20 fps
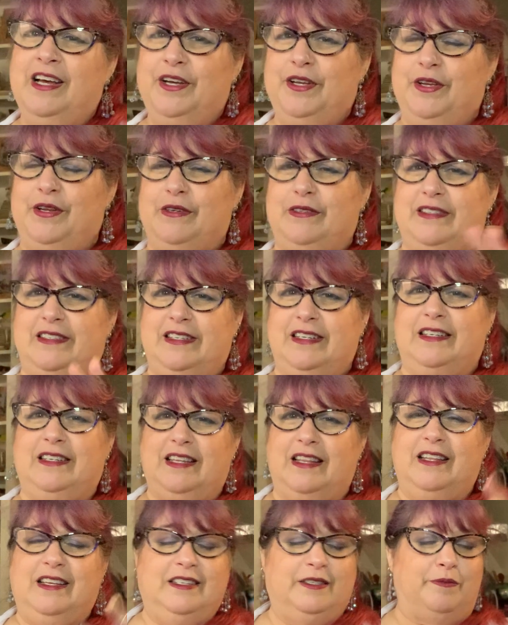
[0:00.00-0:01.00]
you know, stick to
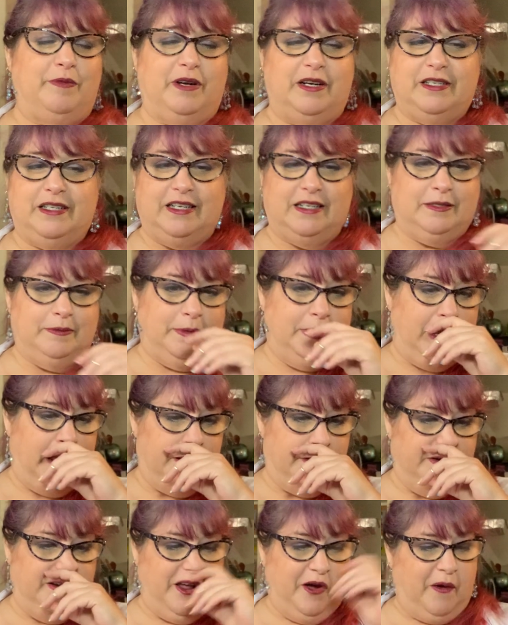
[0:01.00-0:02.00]
these projects, but I
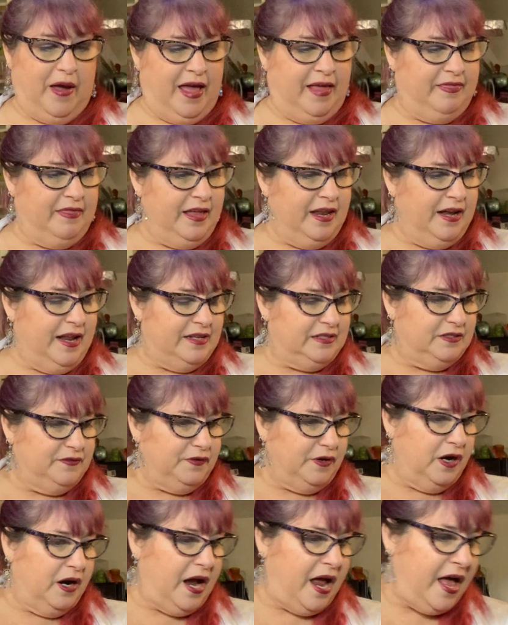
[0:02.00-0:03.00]
don't know. And then as
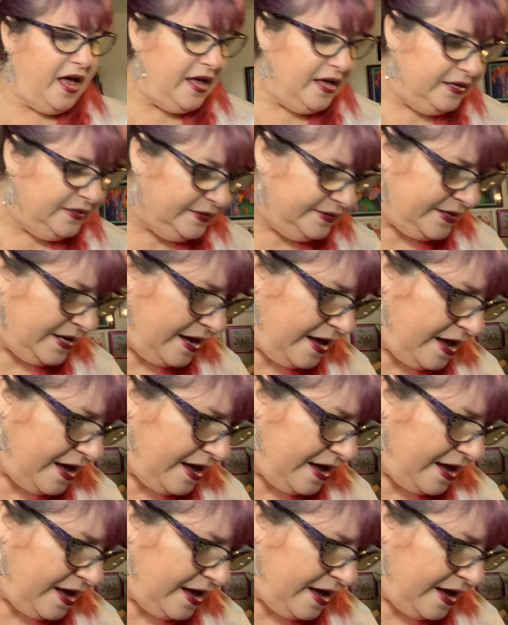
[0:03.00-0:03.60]
far as